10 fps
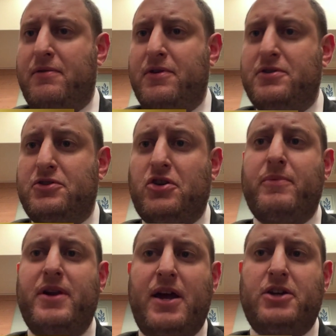the
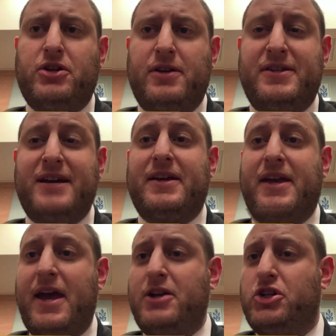determination and
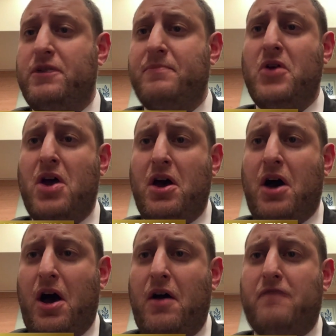dedication
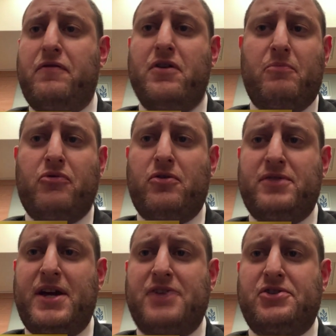of the
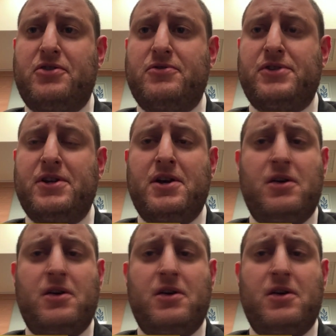protesters.